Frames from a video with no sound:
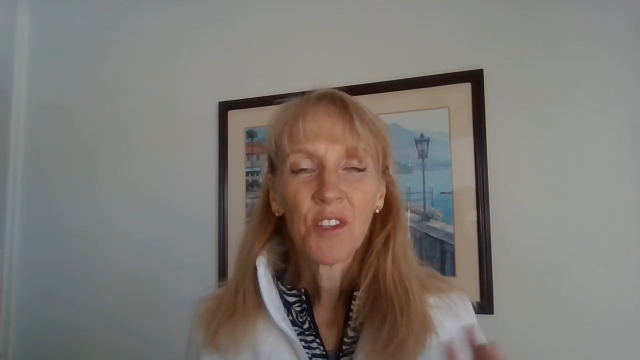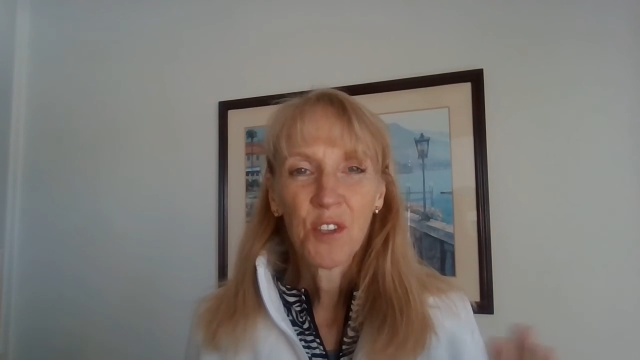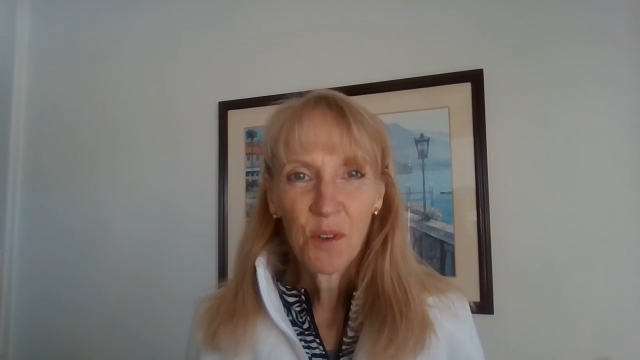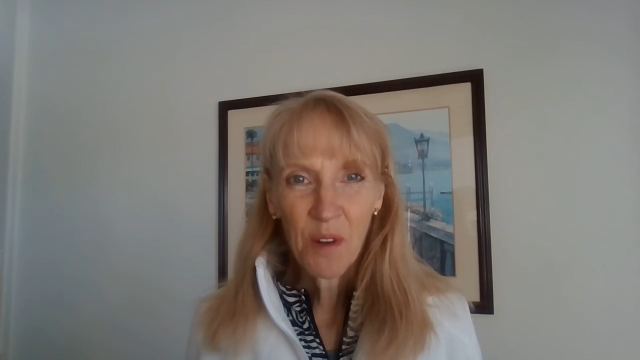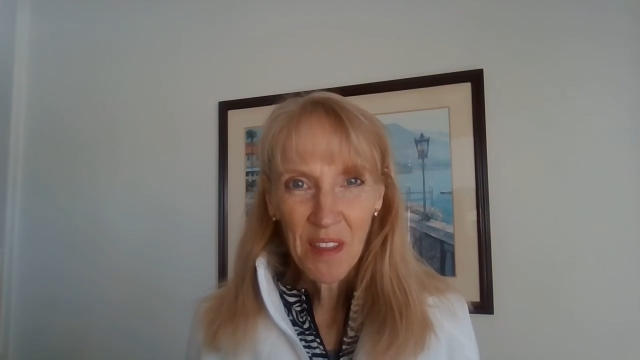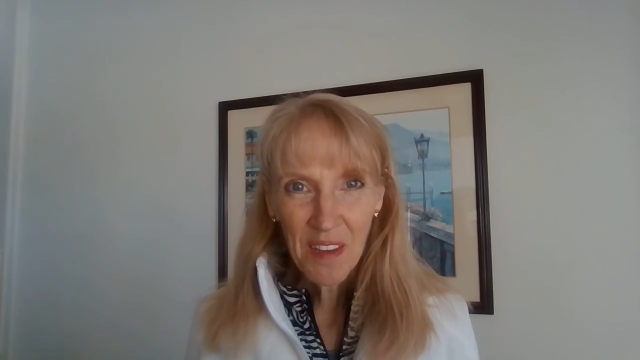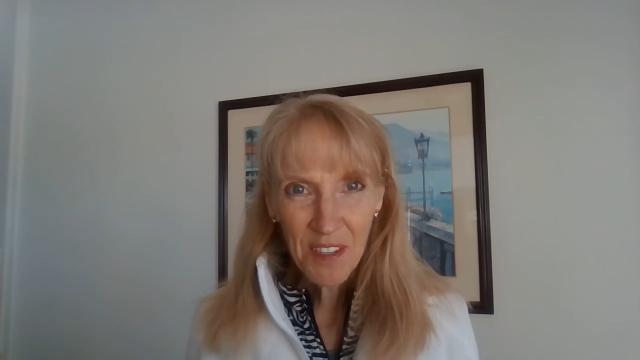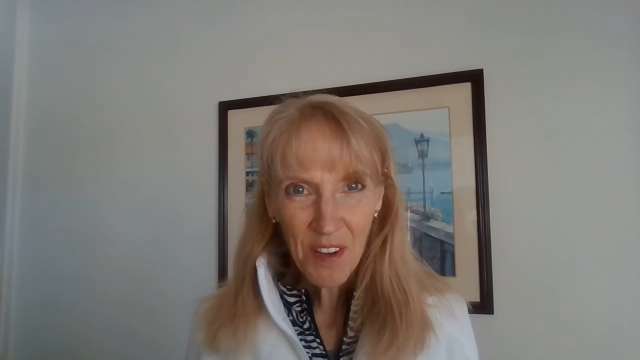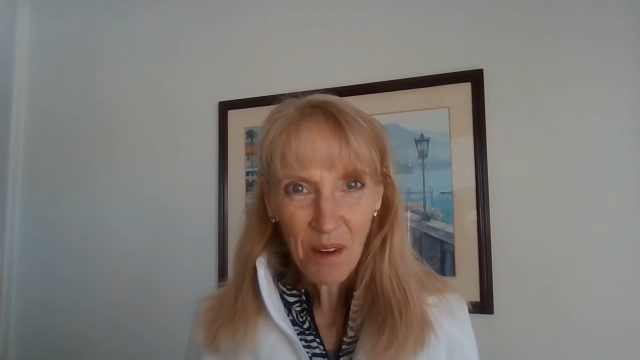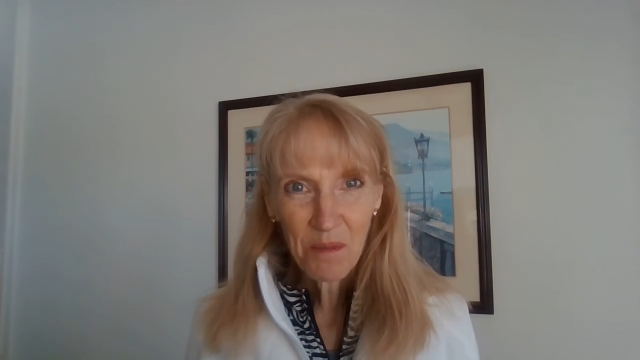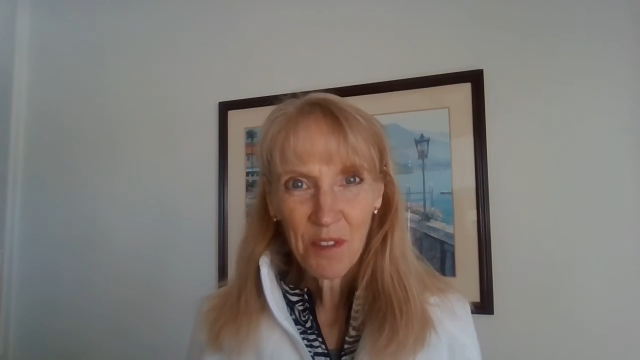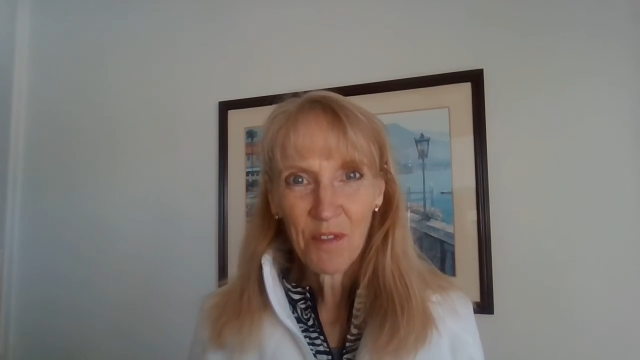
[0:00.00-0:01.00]
doing this
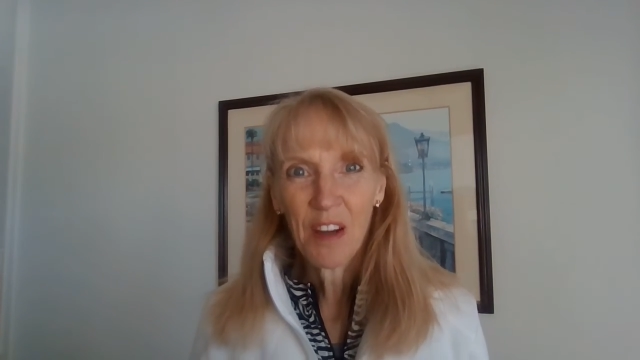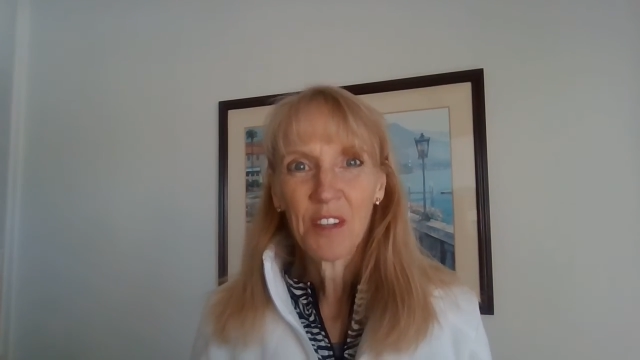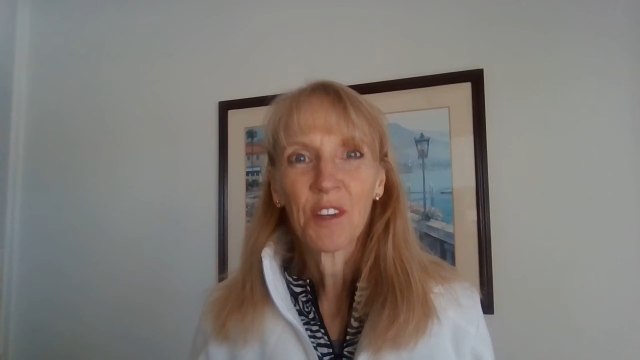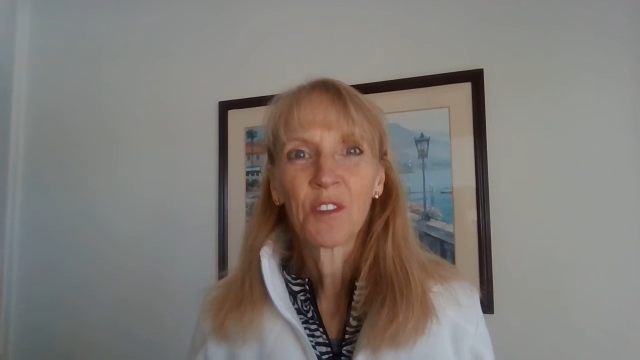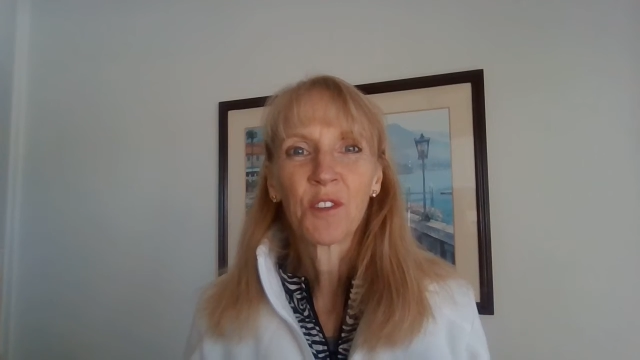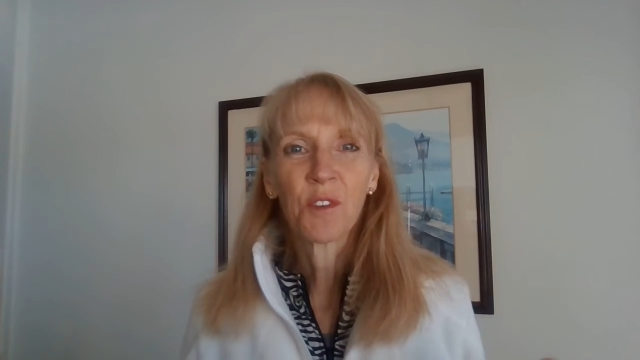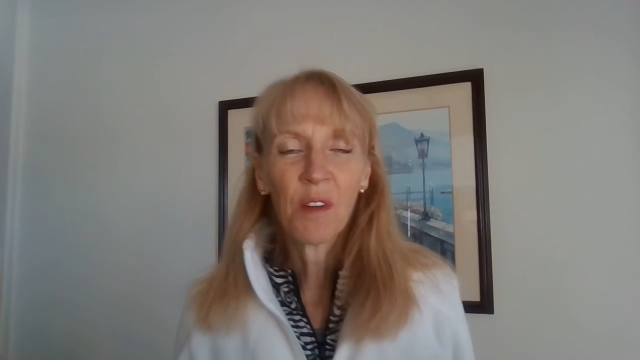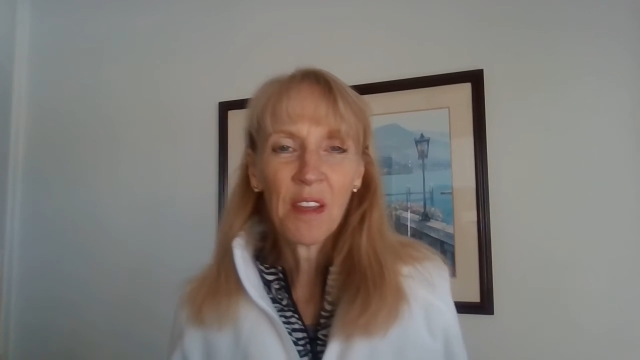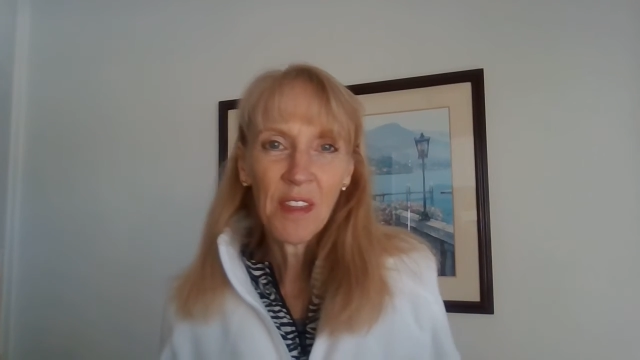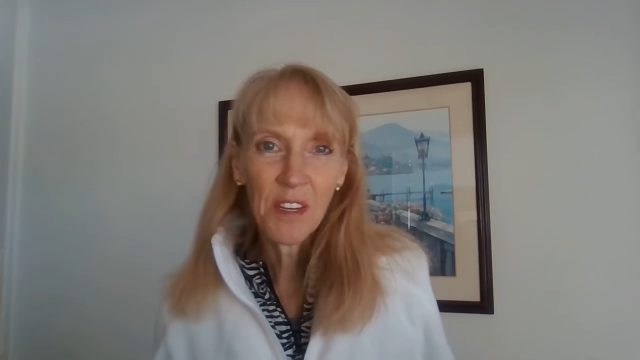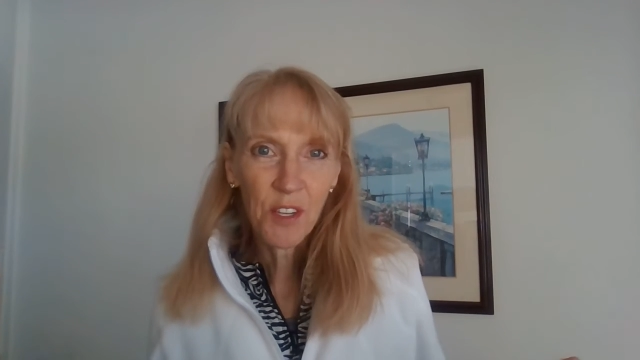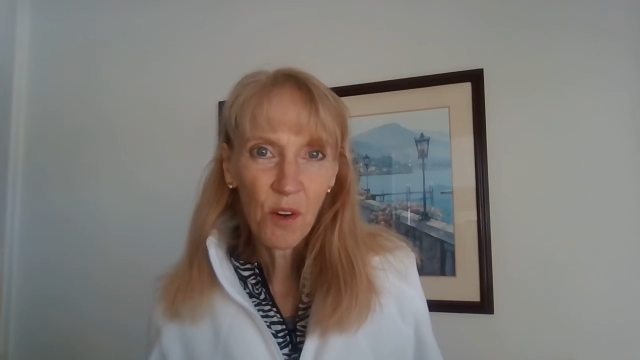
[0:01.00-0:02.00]
observation,
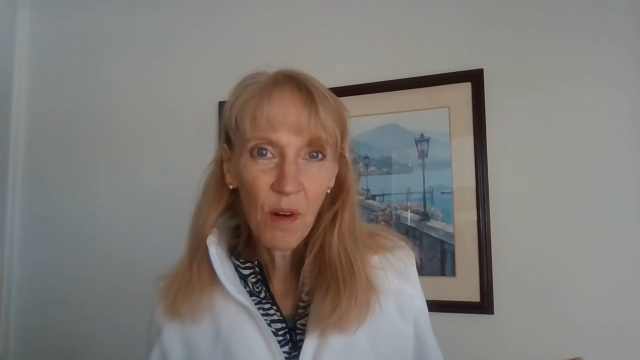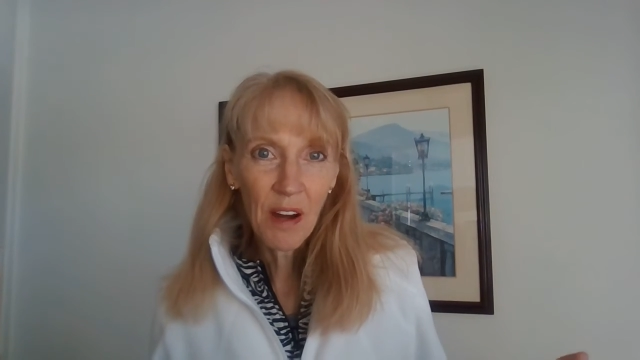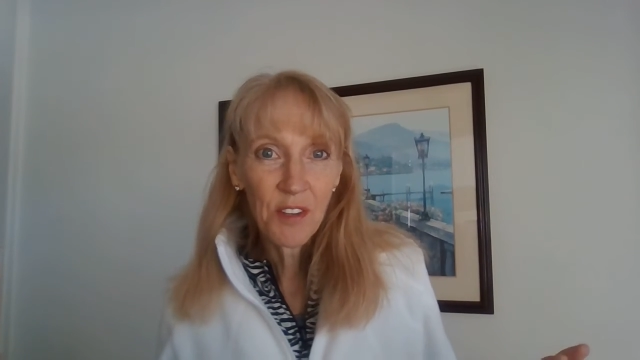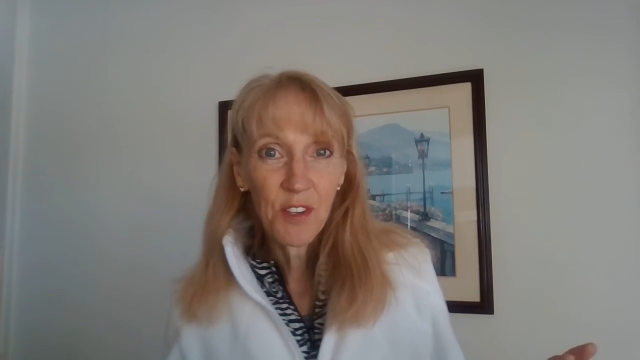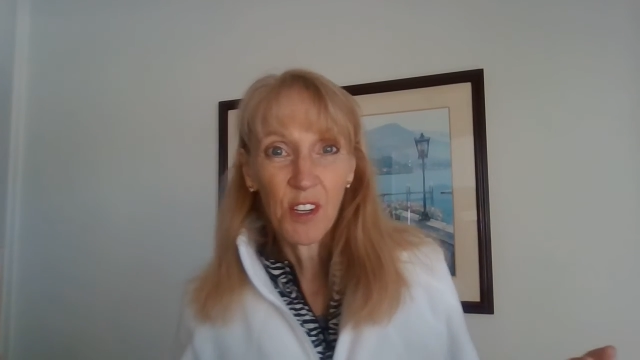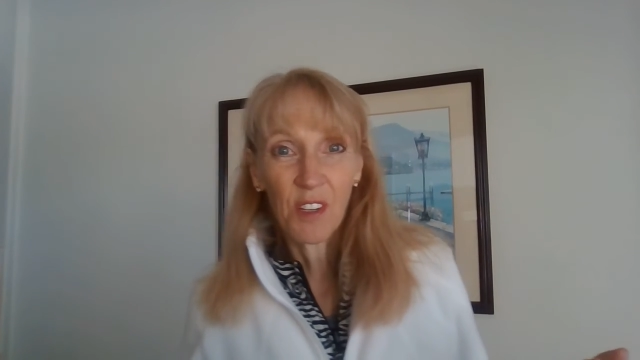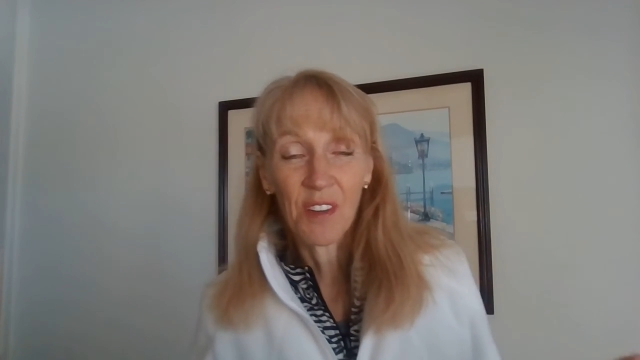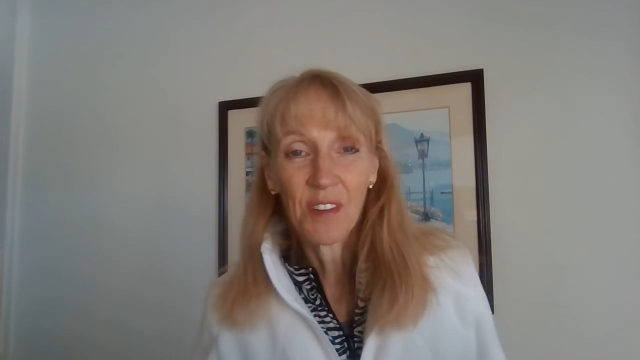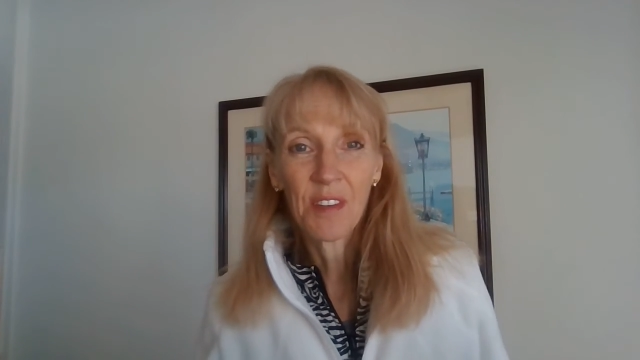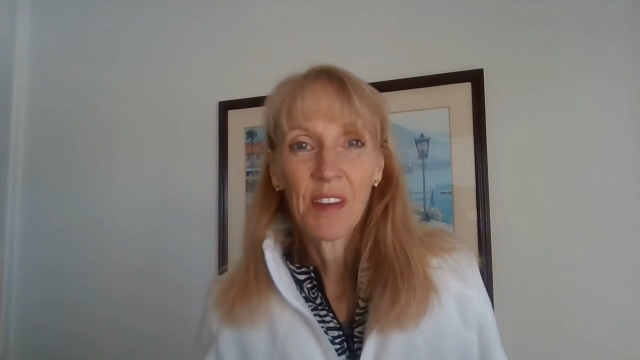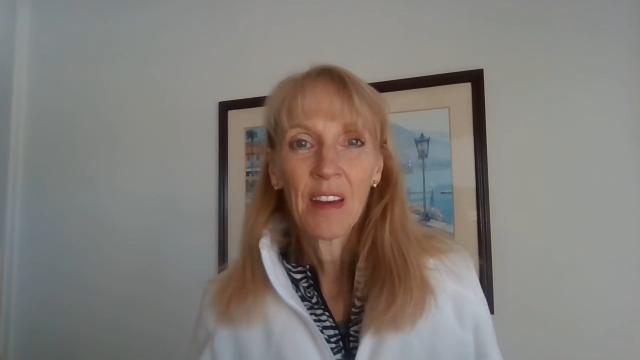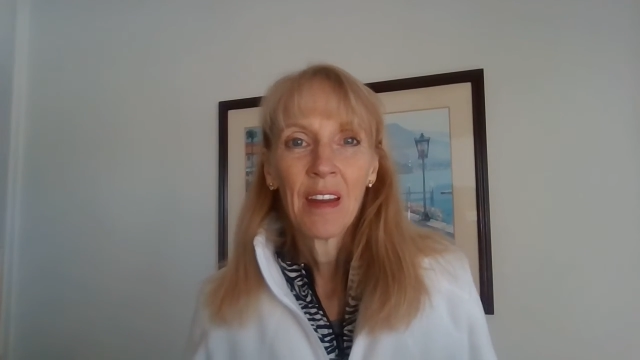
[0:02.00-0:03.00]
doing these
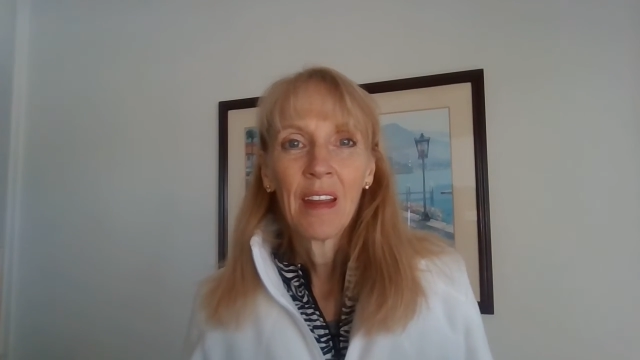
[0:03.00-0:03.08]
questions,